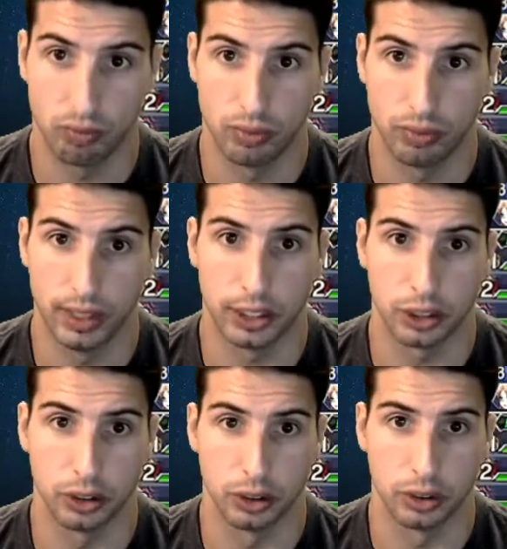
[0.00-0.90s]
That
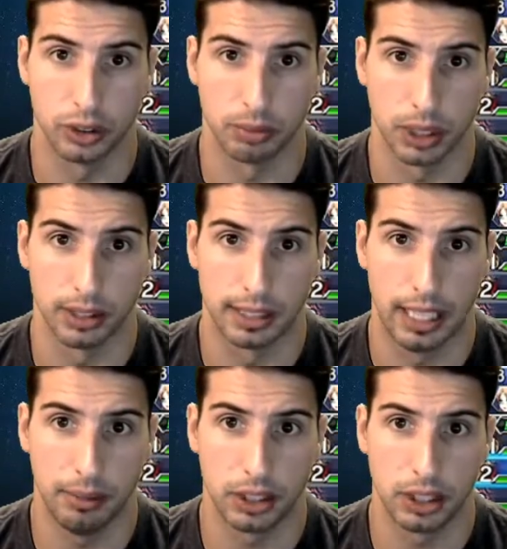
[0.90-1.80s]
should do some good
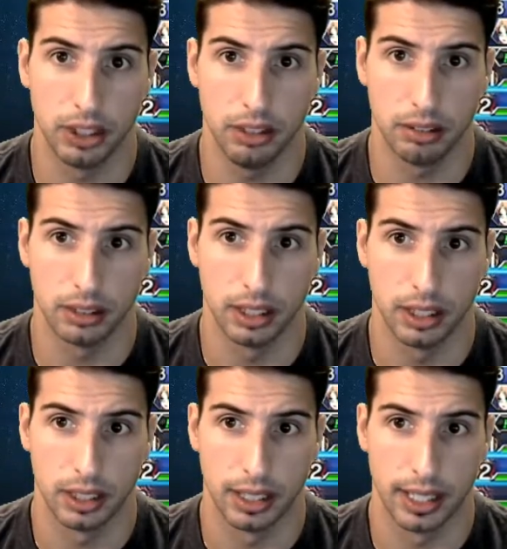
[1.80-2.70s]
damage here.
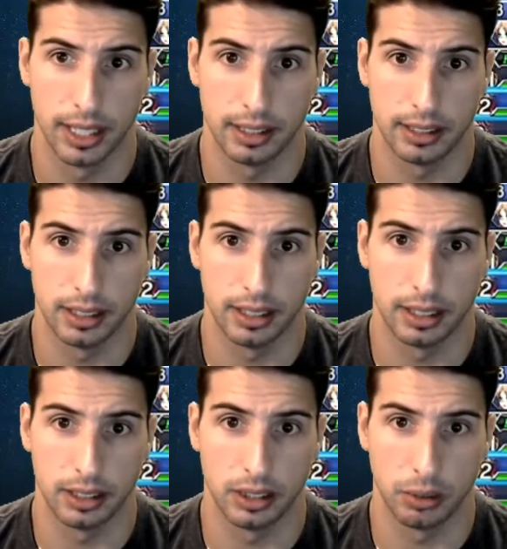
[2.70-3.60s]
And uh,
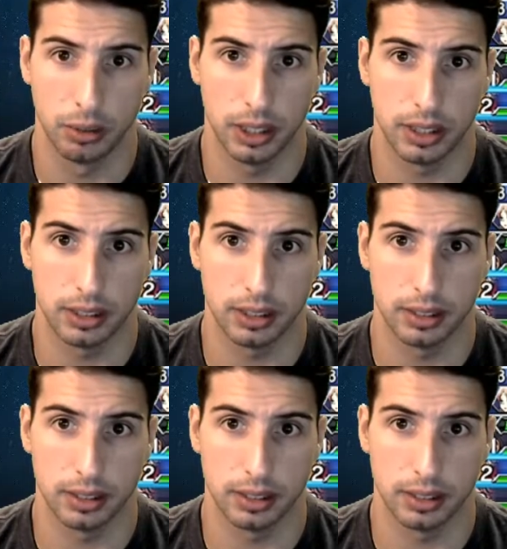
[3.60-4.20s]
you know what?